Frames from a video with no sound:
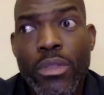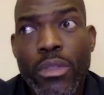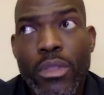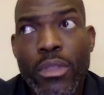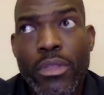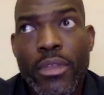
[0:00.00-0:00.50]

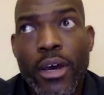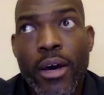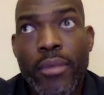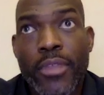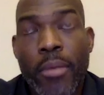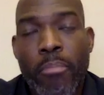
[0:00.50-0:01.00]

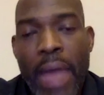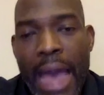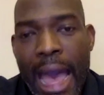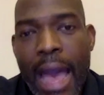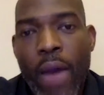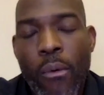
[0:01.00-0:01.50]
the
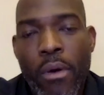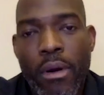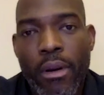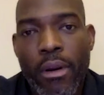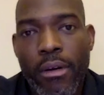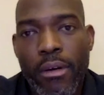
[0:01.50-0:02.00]

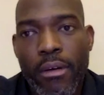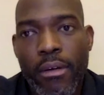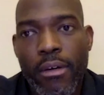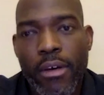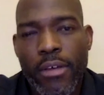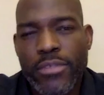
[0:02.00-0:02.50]
power
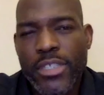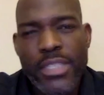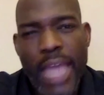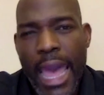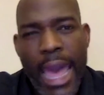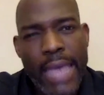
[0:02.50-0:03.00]
of just
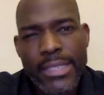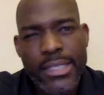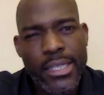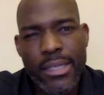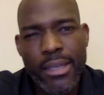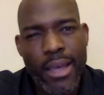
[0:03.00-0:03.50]

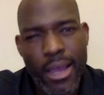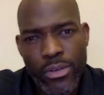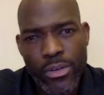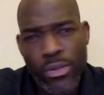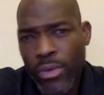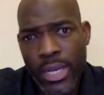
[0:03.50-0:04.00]
asking, how you
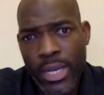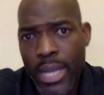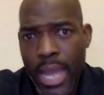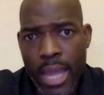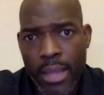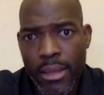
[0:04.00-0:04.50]
doing
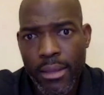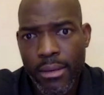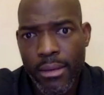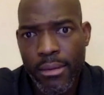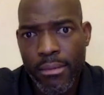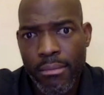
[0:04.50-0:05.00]
today?
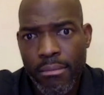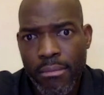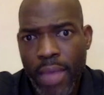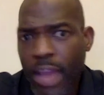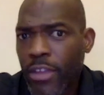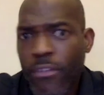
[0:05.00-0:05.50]

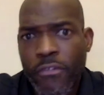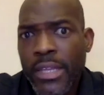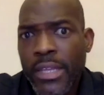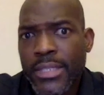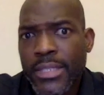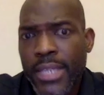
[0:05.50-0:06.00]
How you
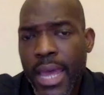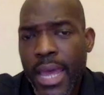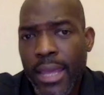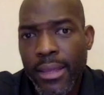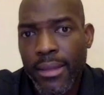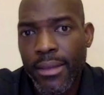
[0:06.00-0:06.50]
feeling today?
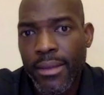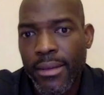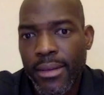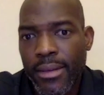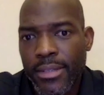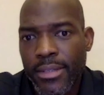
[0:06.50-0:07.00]

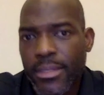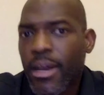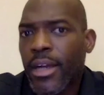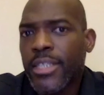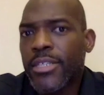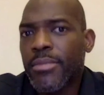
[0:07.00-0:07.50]

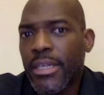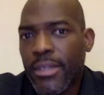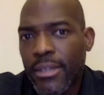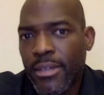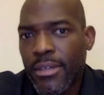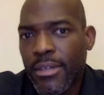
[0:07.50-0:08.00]
Talk to me.
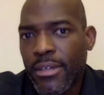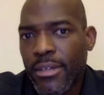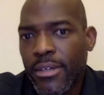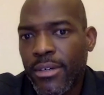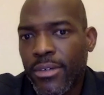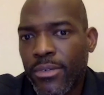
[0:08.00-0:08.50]

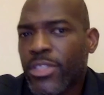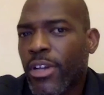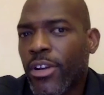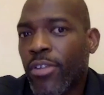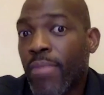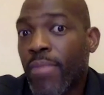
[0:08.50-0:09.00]
What's on
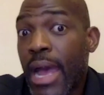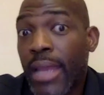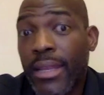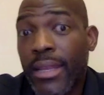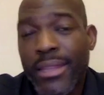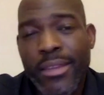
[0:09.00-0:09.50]
your
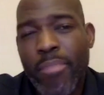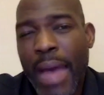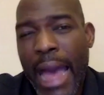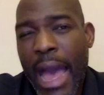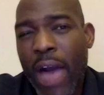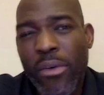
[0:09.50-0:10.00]
mind? The
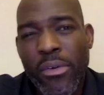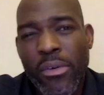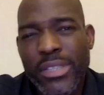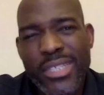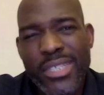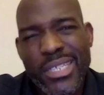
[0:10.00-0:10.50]
power
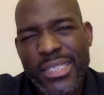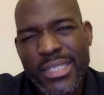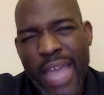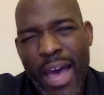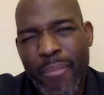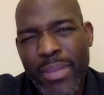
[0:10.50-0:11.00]
in just
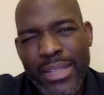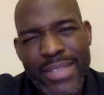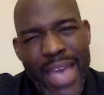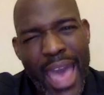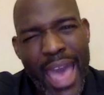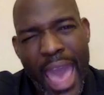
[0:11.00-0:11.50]
stopping
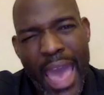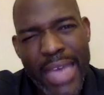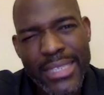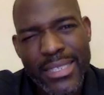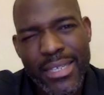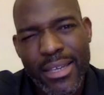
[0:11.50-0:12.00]
to
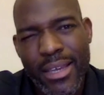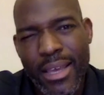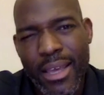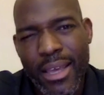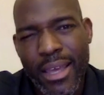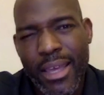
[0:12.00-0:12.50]
ask
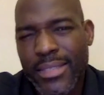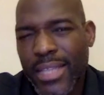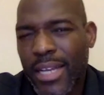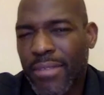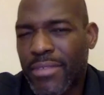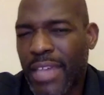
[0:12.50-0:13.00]

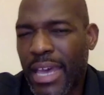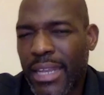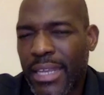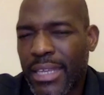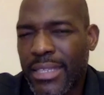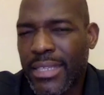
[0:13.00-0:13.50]
instead of
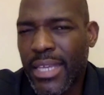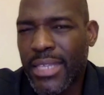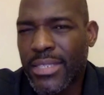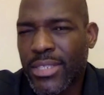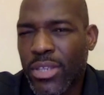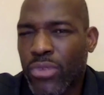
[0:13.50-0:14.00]
telling
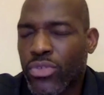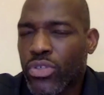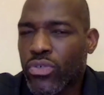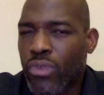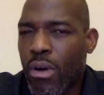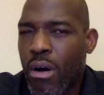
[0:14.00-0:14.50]
is so
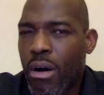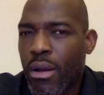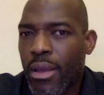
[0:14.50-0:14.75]
strong,